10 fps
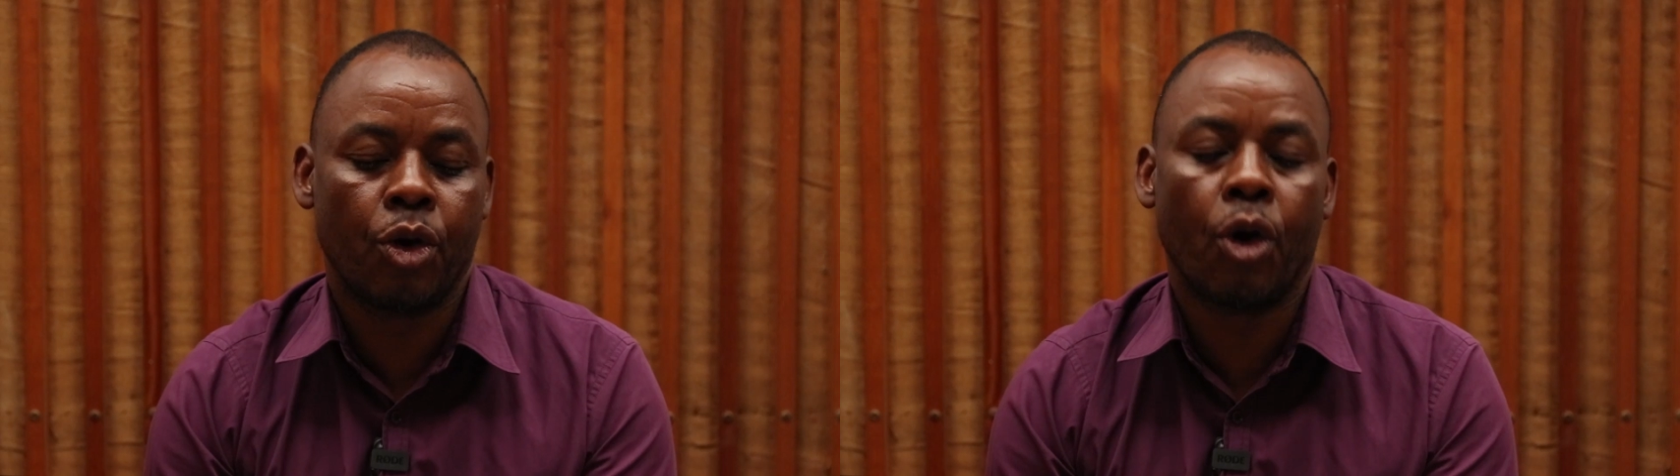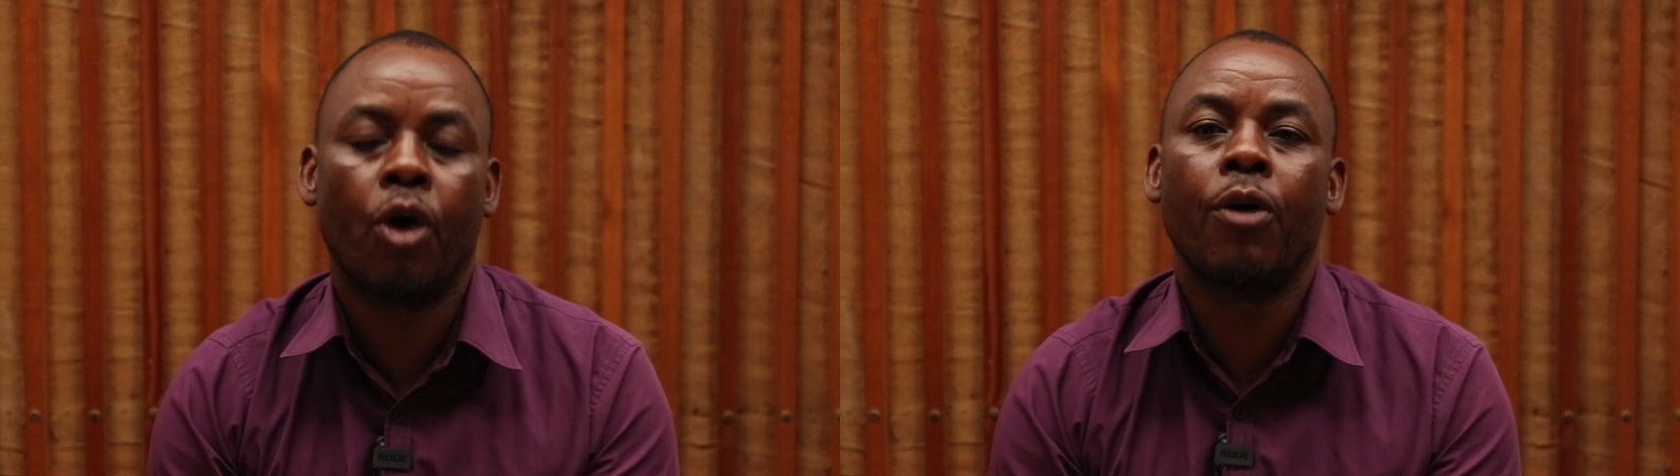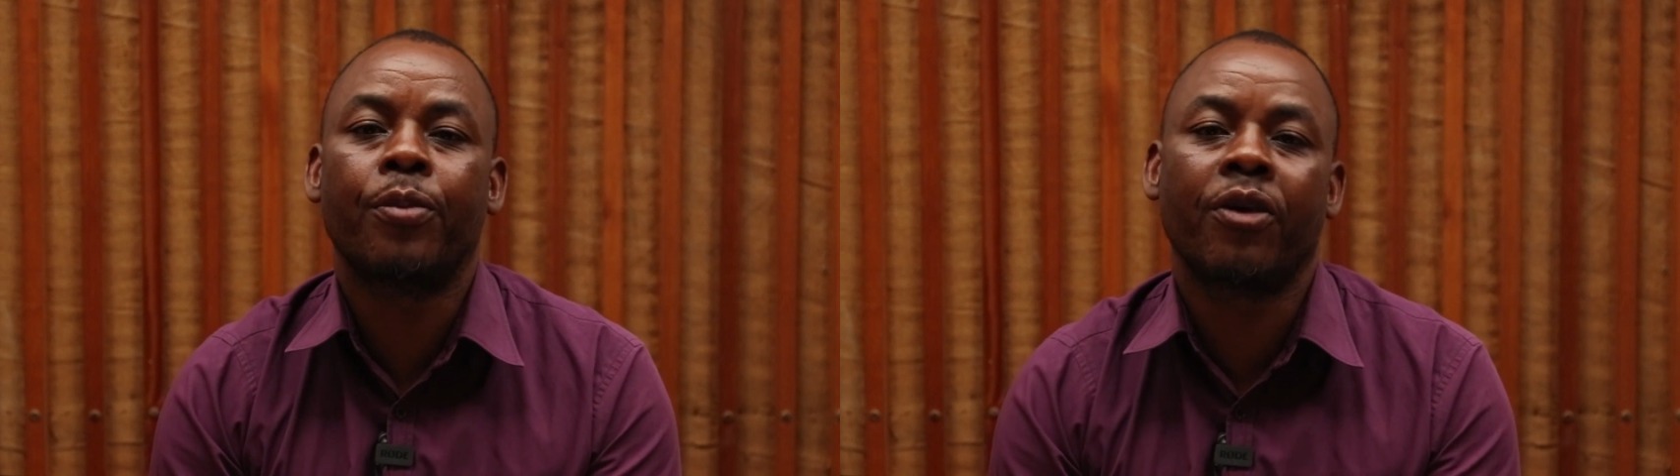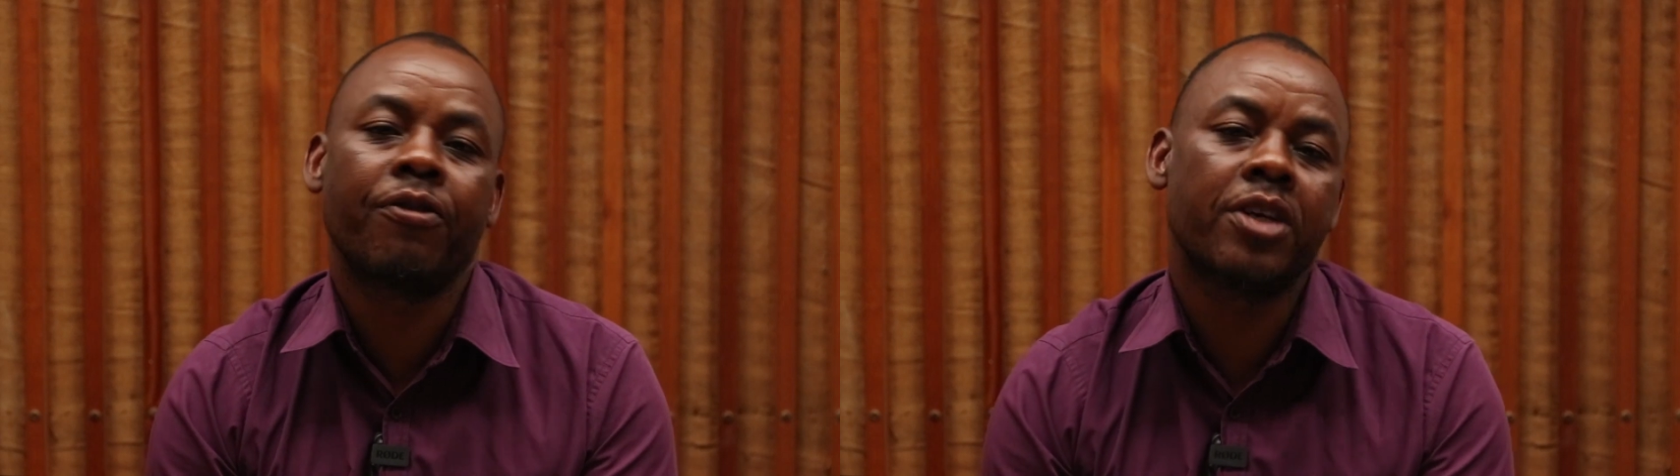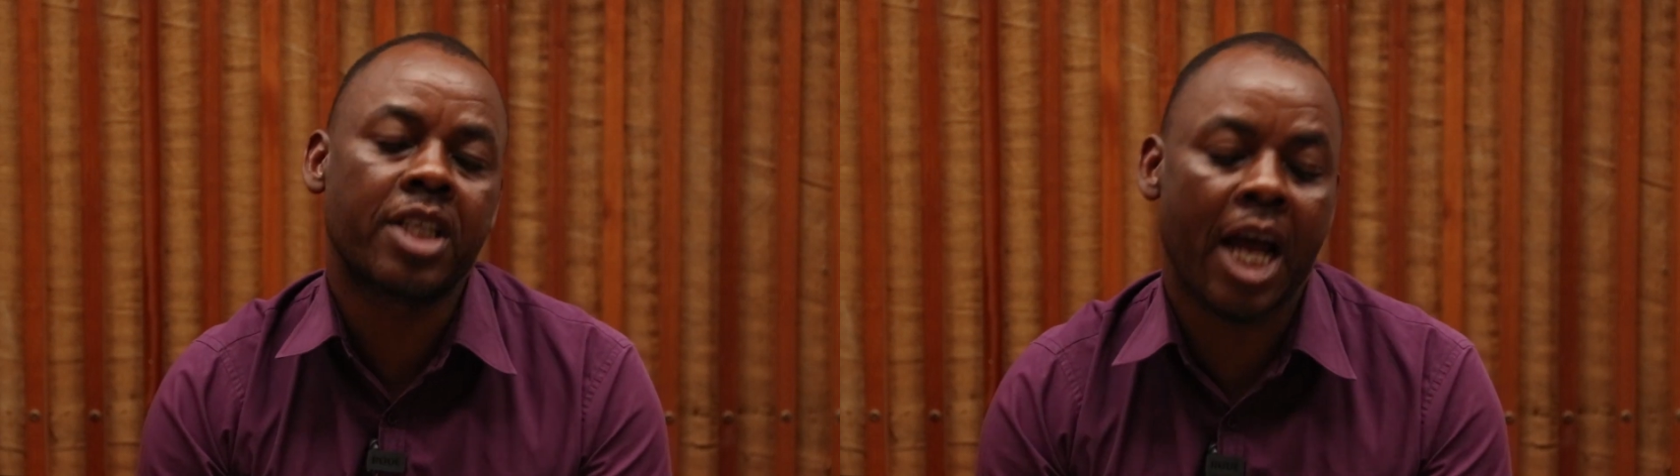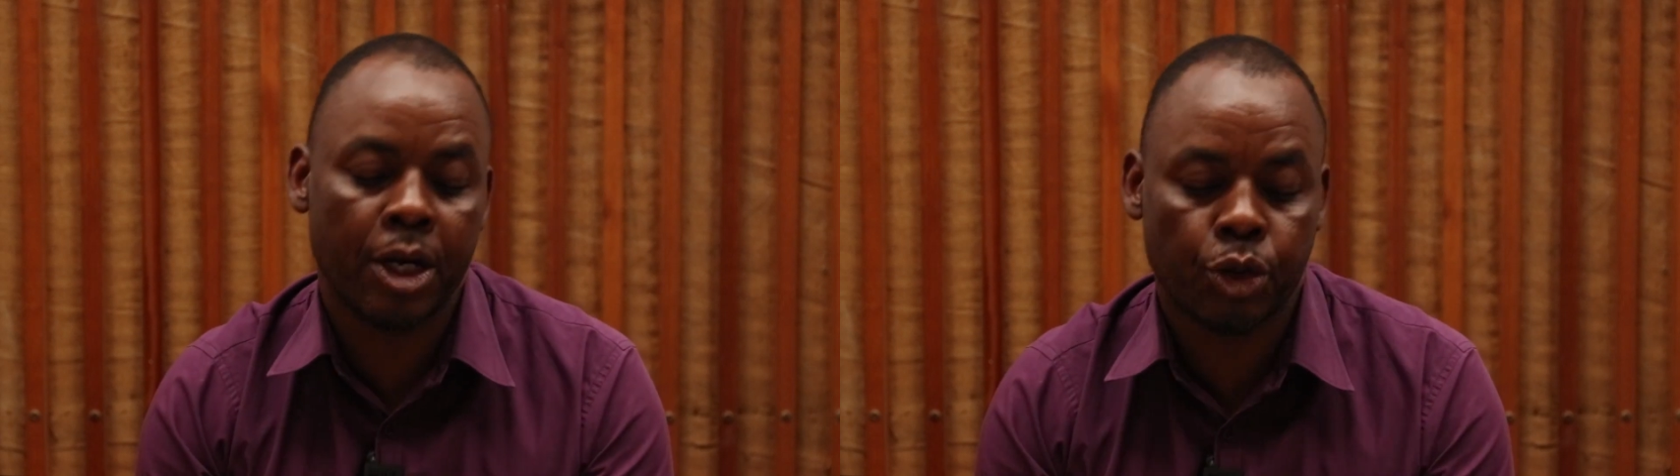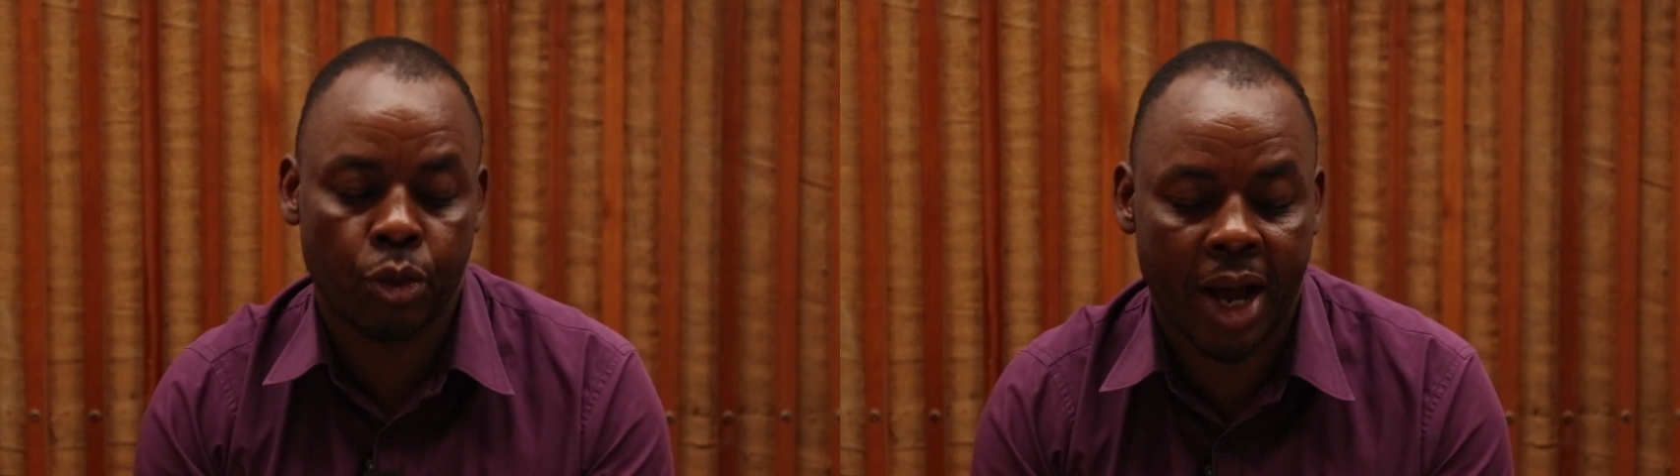"Go prophesy to